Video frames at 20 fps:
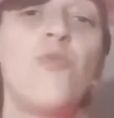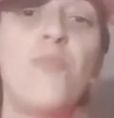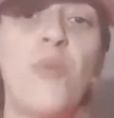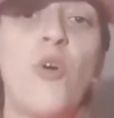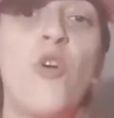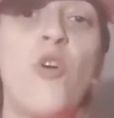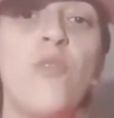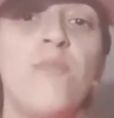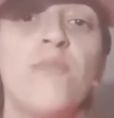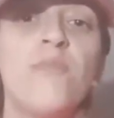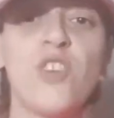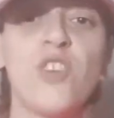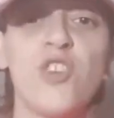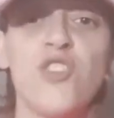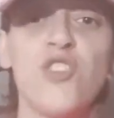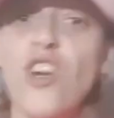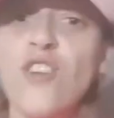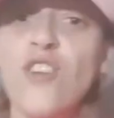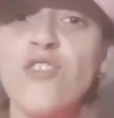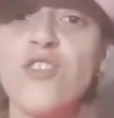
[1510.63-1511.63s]
bottoms or
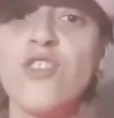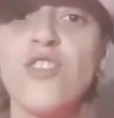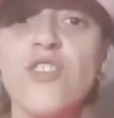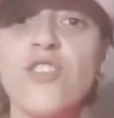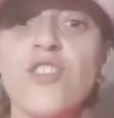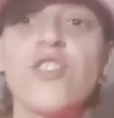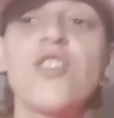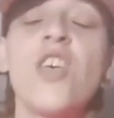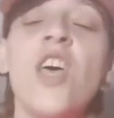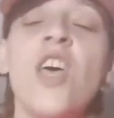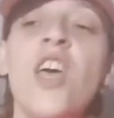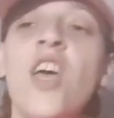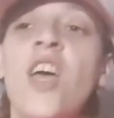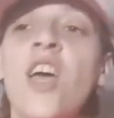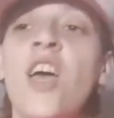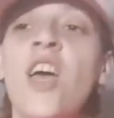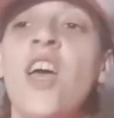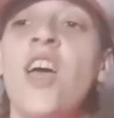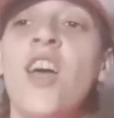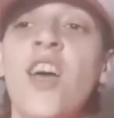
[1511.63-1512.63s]
trousers
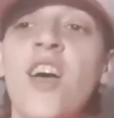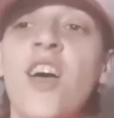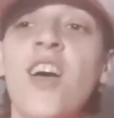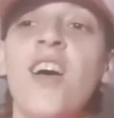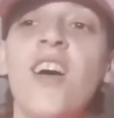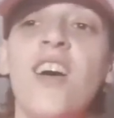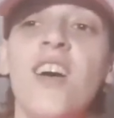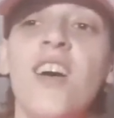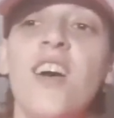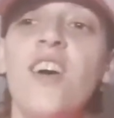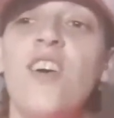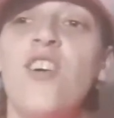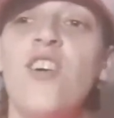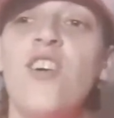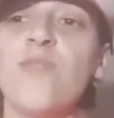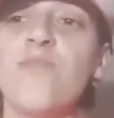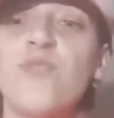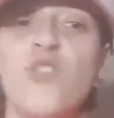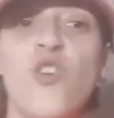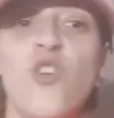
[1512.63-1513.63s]

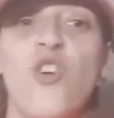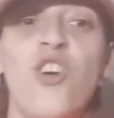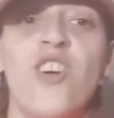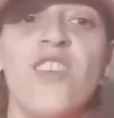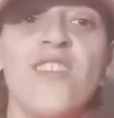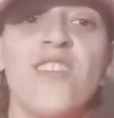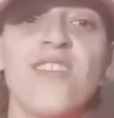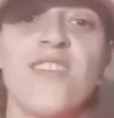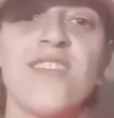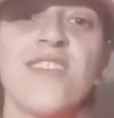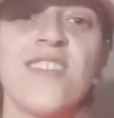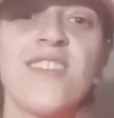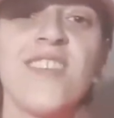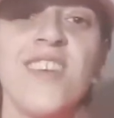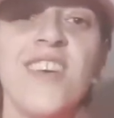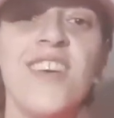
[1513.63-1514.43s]
or shorts,